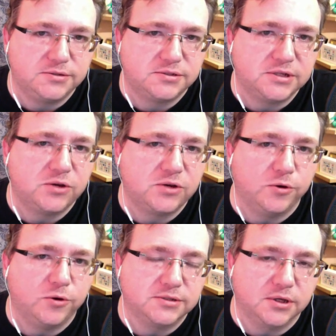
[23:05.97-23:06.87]

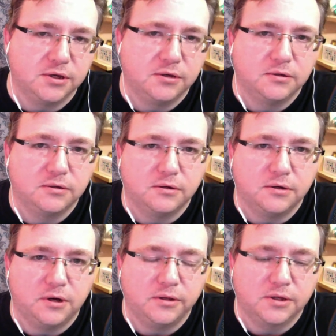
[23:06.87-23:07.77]
synchronously
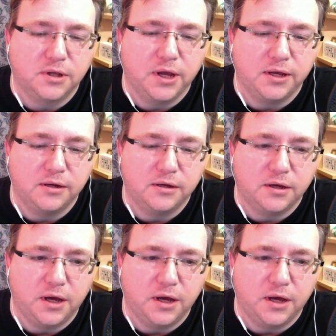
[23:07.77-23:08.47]
on the client,